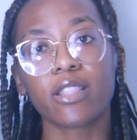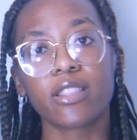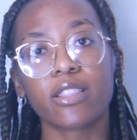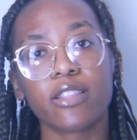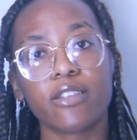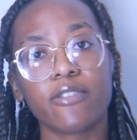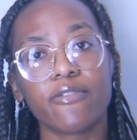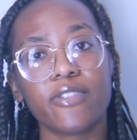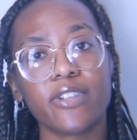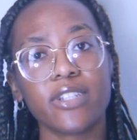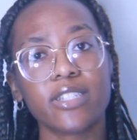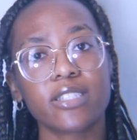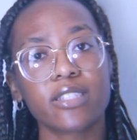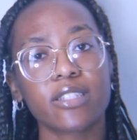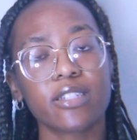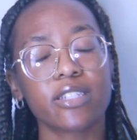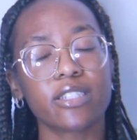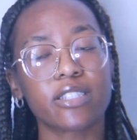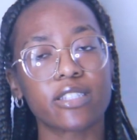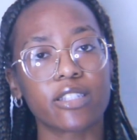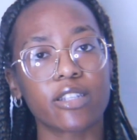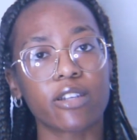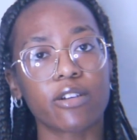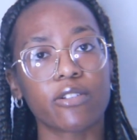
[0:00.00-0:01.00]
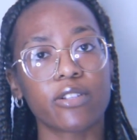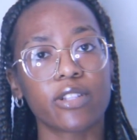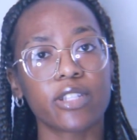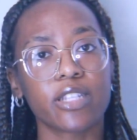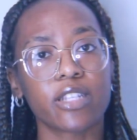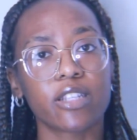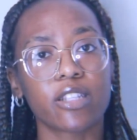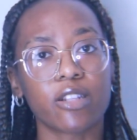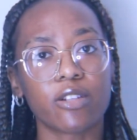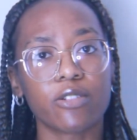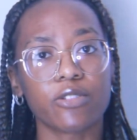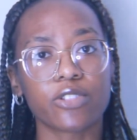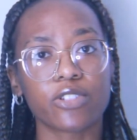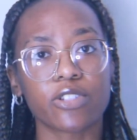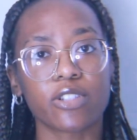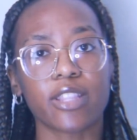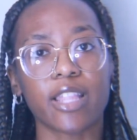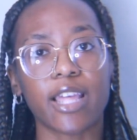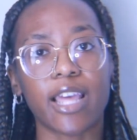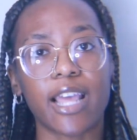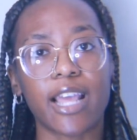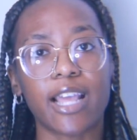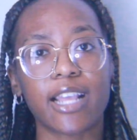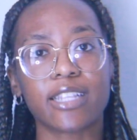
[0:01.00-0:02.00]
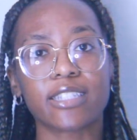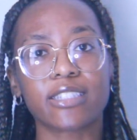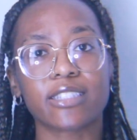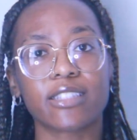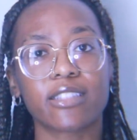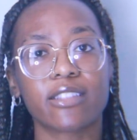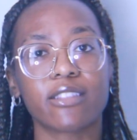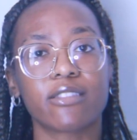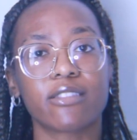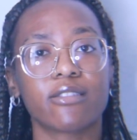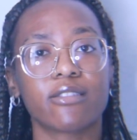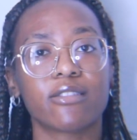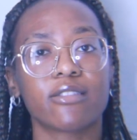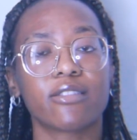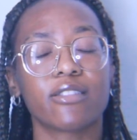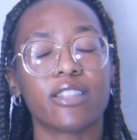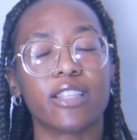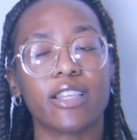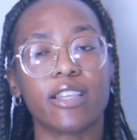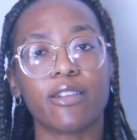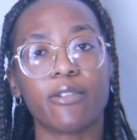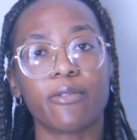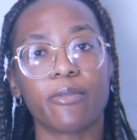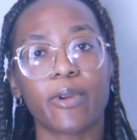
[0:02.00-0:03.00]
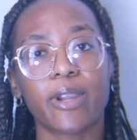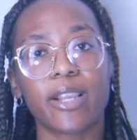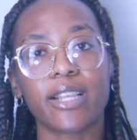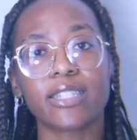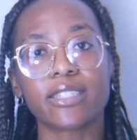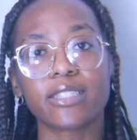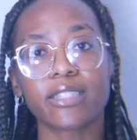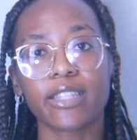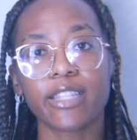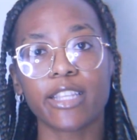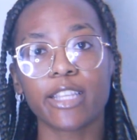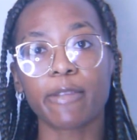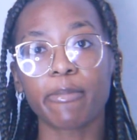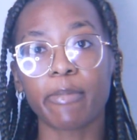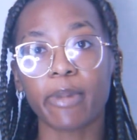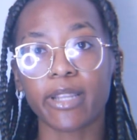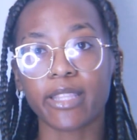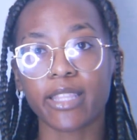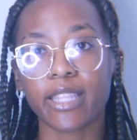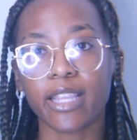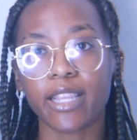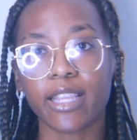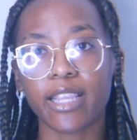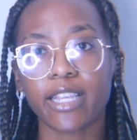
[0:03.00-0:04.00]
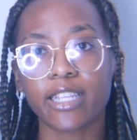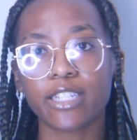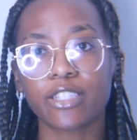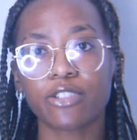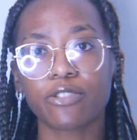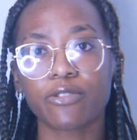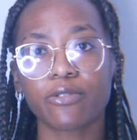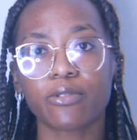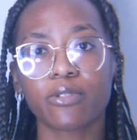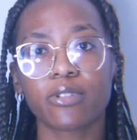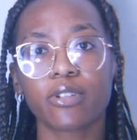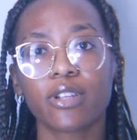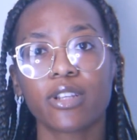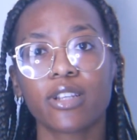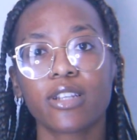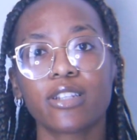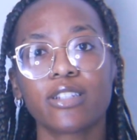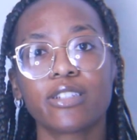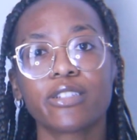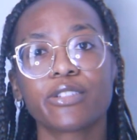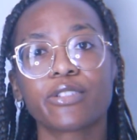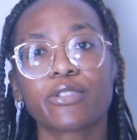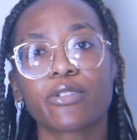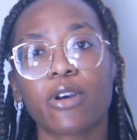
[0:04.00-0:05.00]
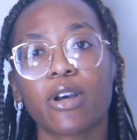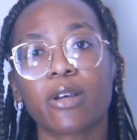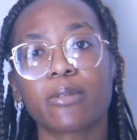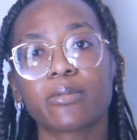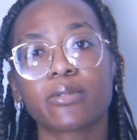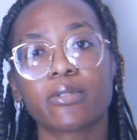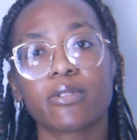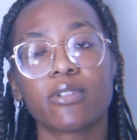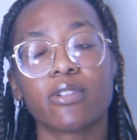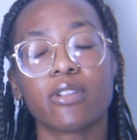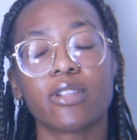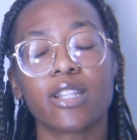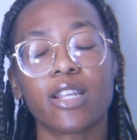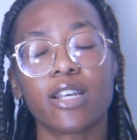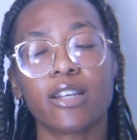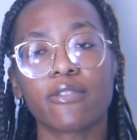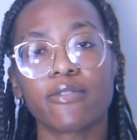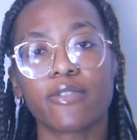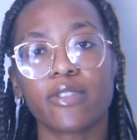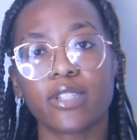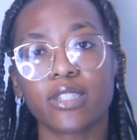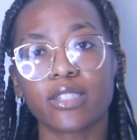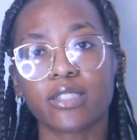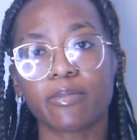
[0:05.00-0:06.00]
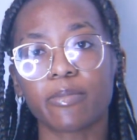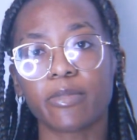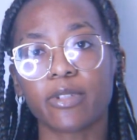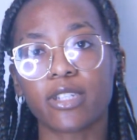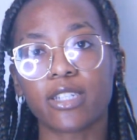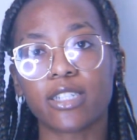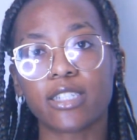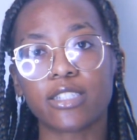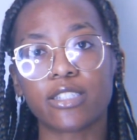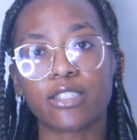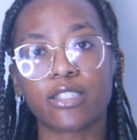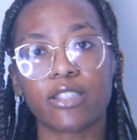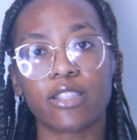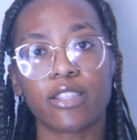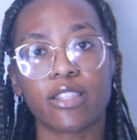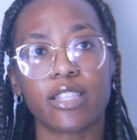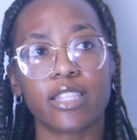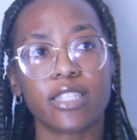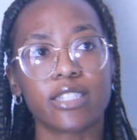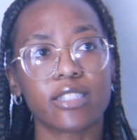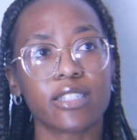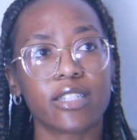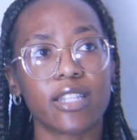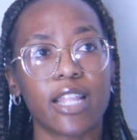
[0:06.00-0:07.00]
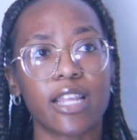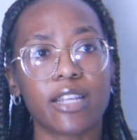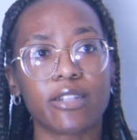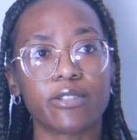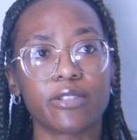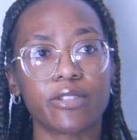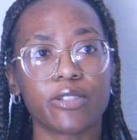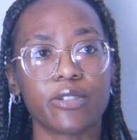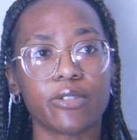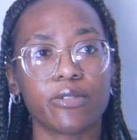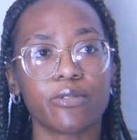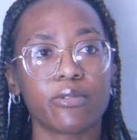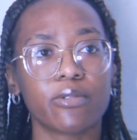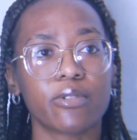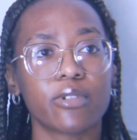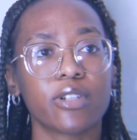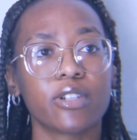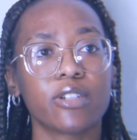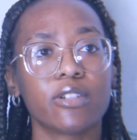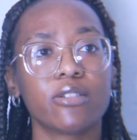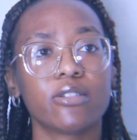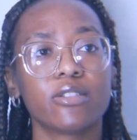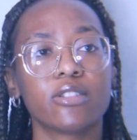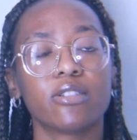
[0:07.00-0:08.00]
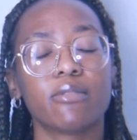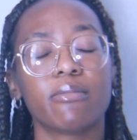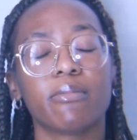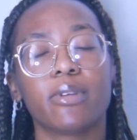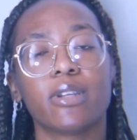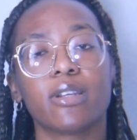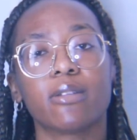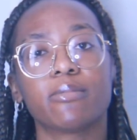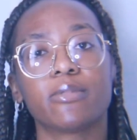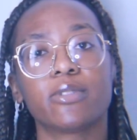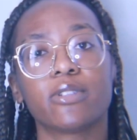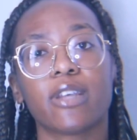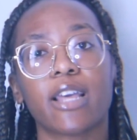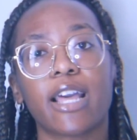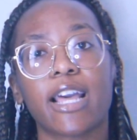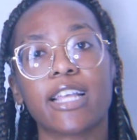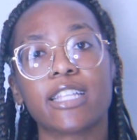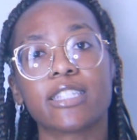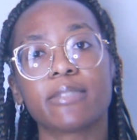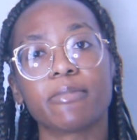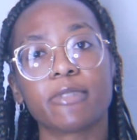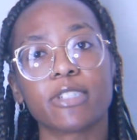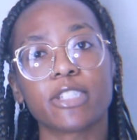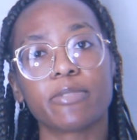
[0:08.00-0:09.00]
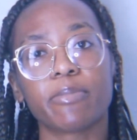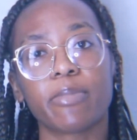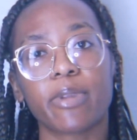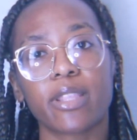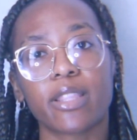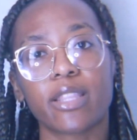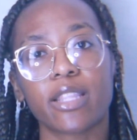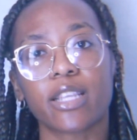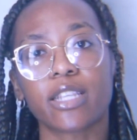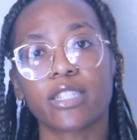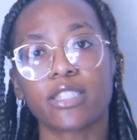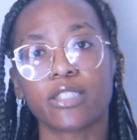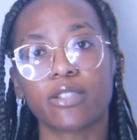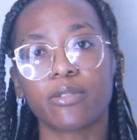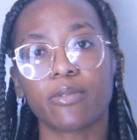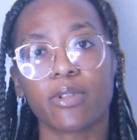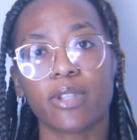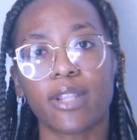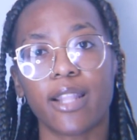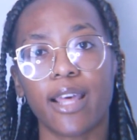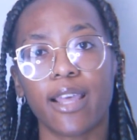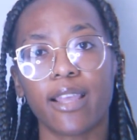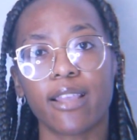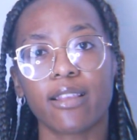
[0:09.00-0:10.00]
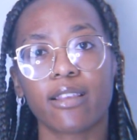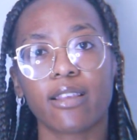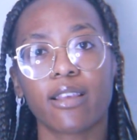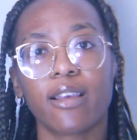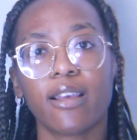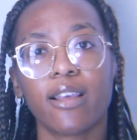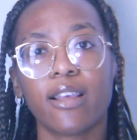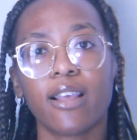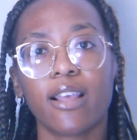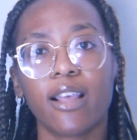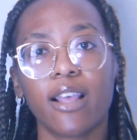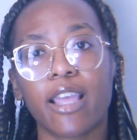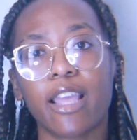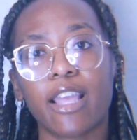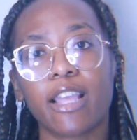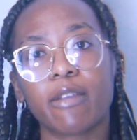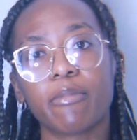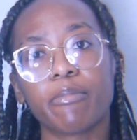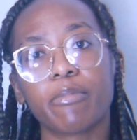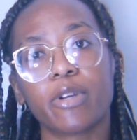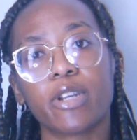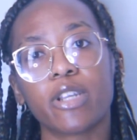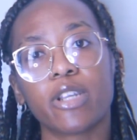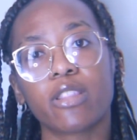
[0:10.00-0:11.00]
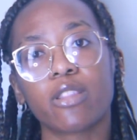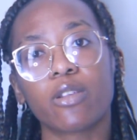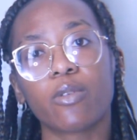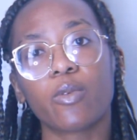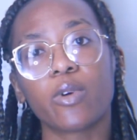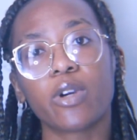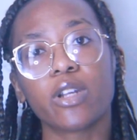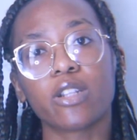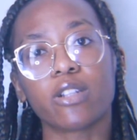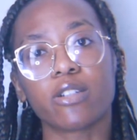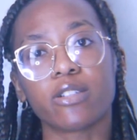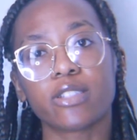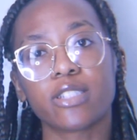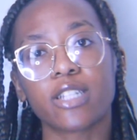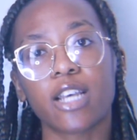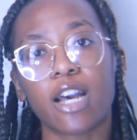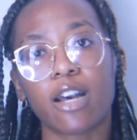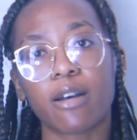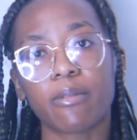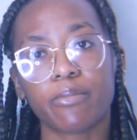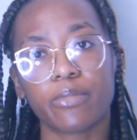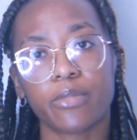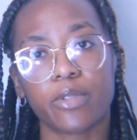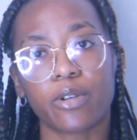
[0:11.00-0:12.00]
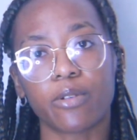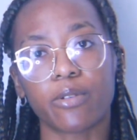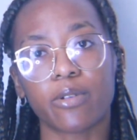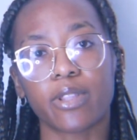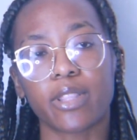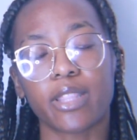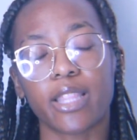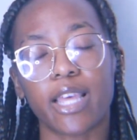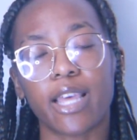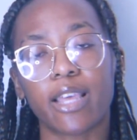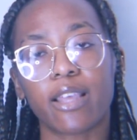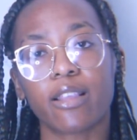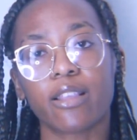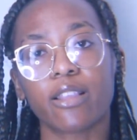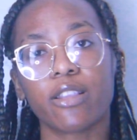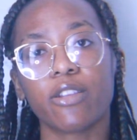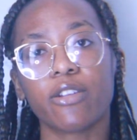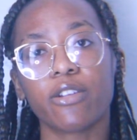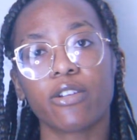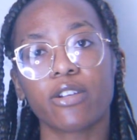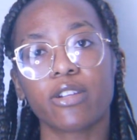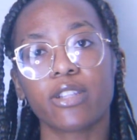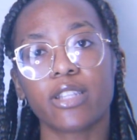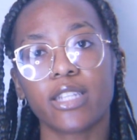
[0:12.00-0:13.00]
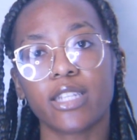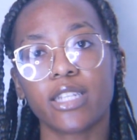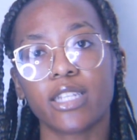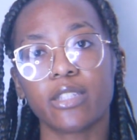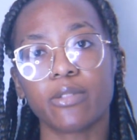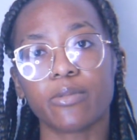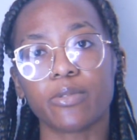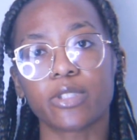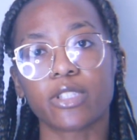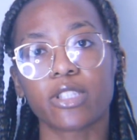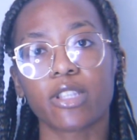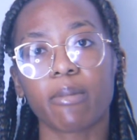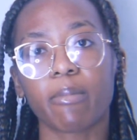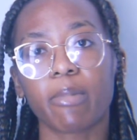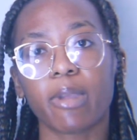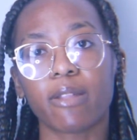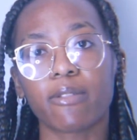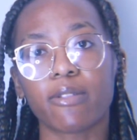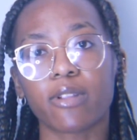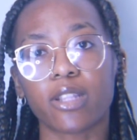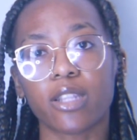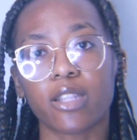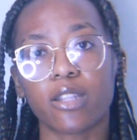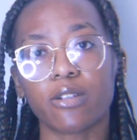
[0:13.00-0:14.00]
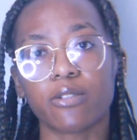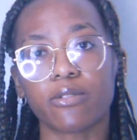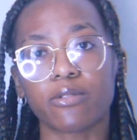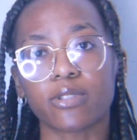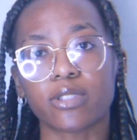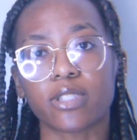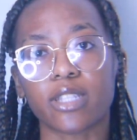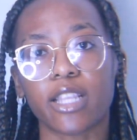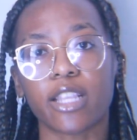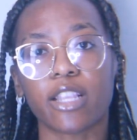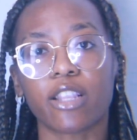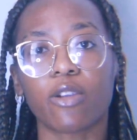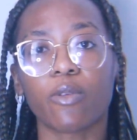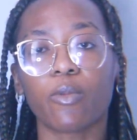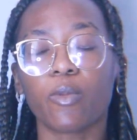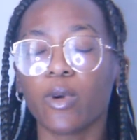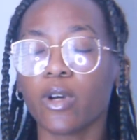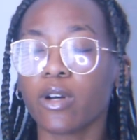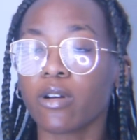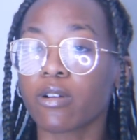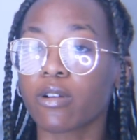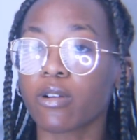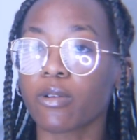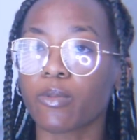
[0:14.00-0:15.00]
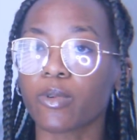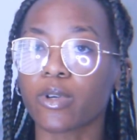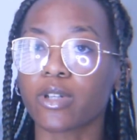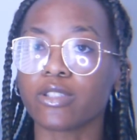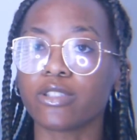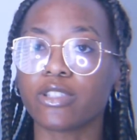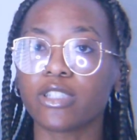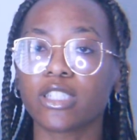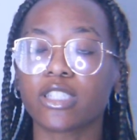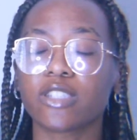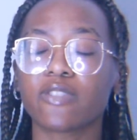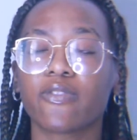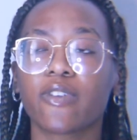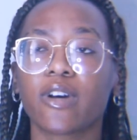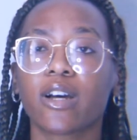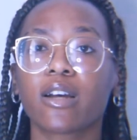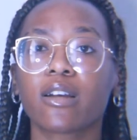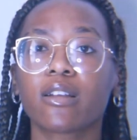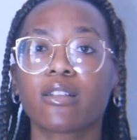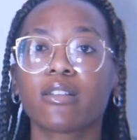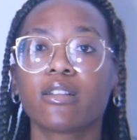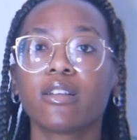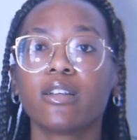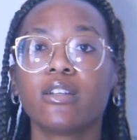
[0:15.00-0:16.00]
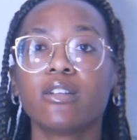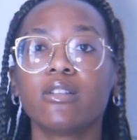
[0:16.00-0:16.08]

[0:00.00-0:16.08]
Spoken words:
The Vista is the only enclosure that has the raised lid by Niteangel, so I absolutely love this because this allows you to be able to add as much bedding as you would like, and putting the wheel on top knowing that your lid will still be able to close and your wheel can run just fine.